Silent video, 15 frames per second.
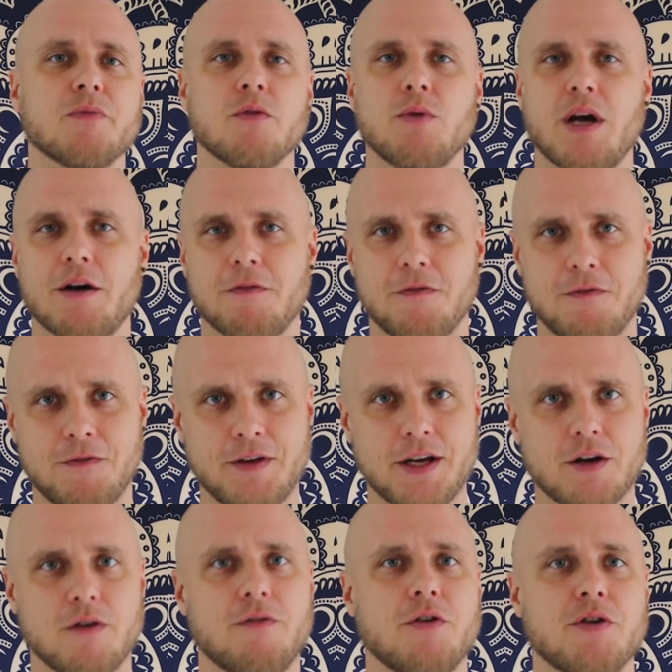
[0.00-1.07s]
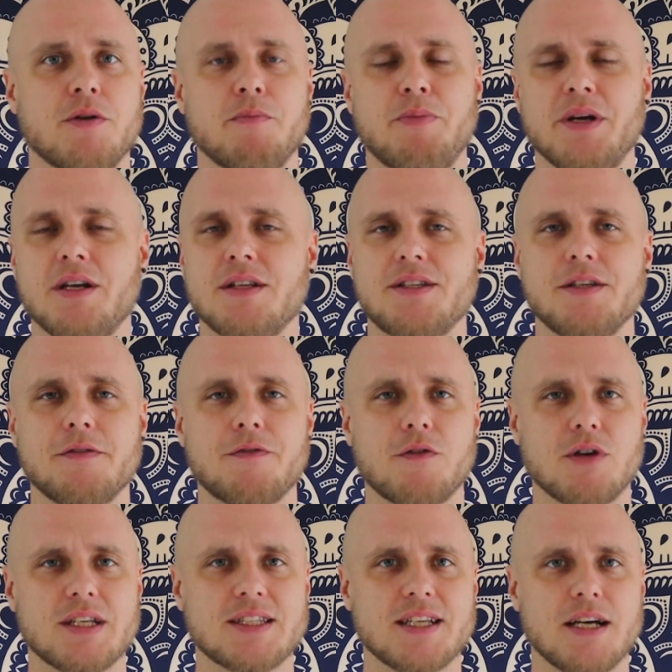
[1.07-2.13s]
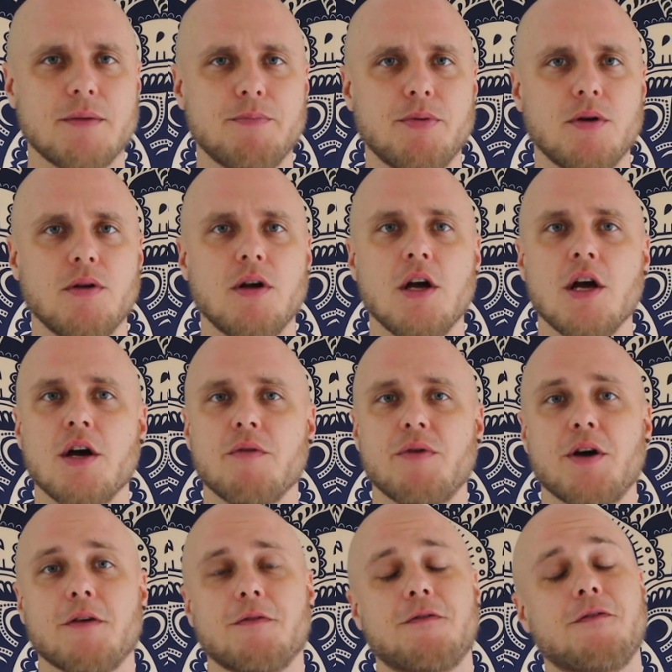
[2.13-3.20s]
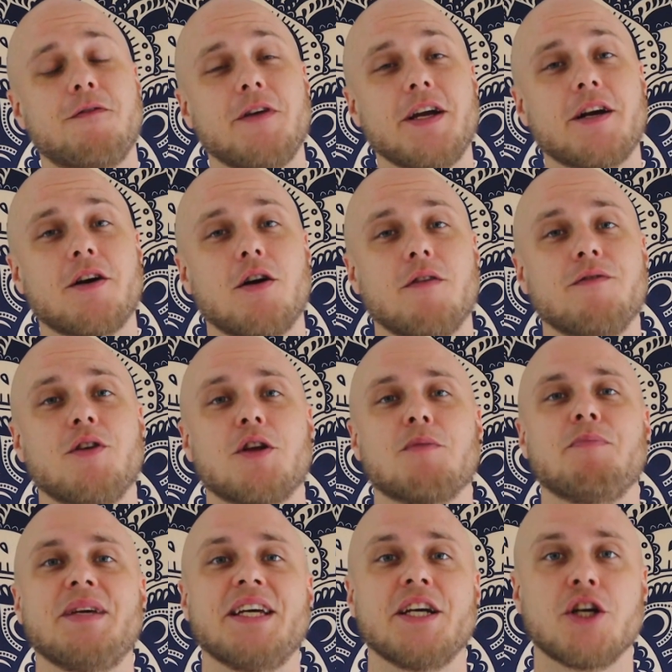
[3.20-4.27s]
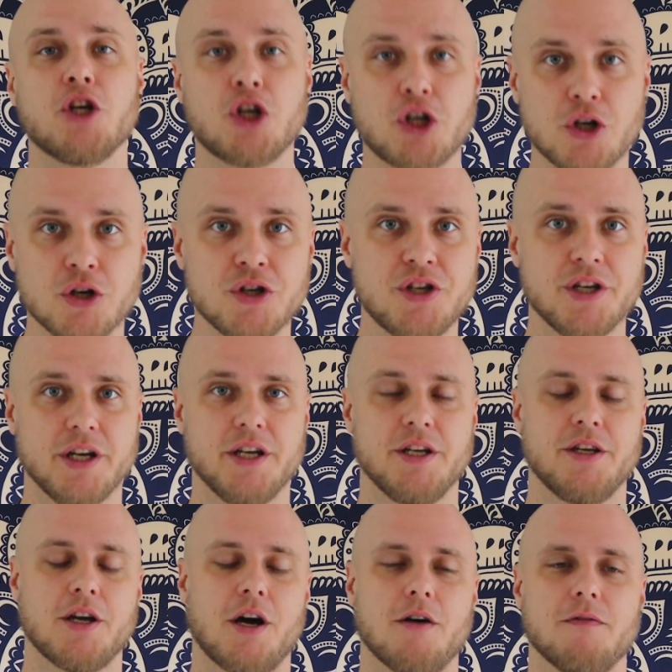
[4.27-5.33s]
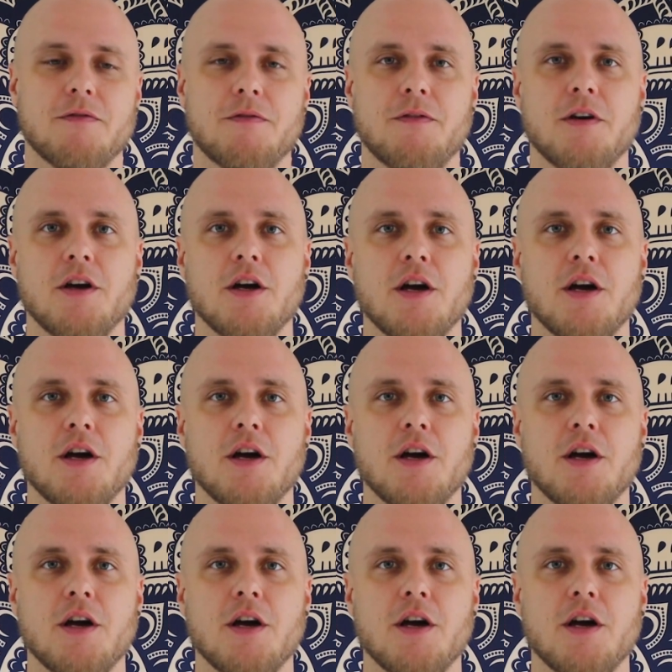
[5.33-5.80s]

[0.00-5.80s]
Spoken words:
We have fear of vulnerability, for example. We have fear of not being good enough,